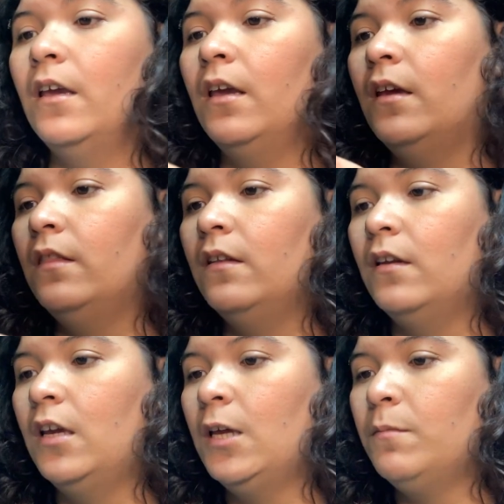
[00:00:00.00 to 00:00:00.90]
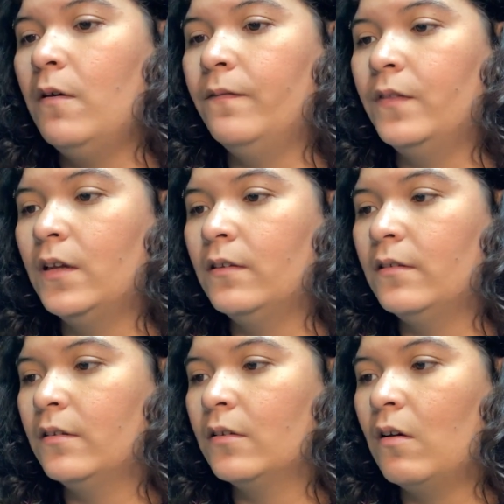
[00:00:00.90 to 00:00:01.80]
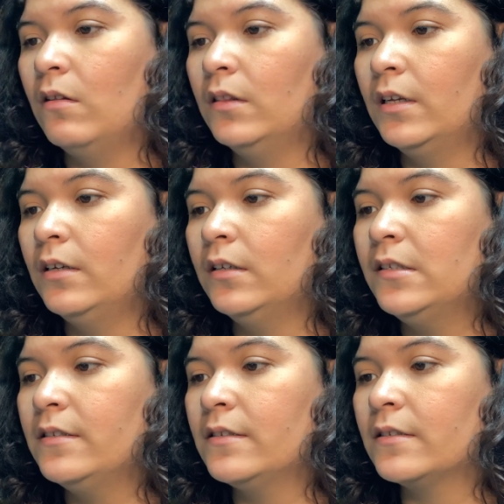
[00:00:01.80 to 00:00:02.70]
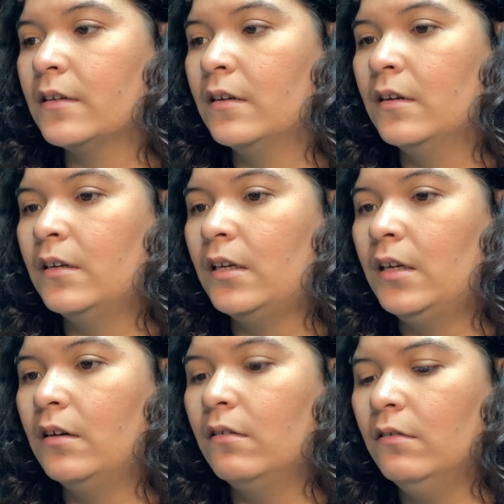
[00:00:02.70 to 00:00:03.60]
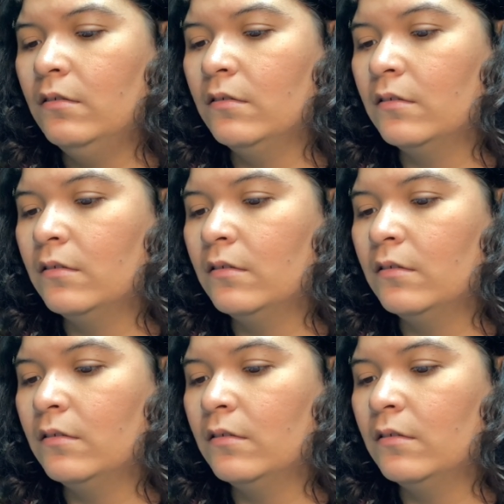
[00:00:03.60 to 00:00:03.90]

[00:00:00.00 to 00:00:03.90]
and the name of this is called Lincoln's Eagle,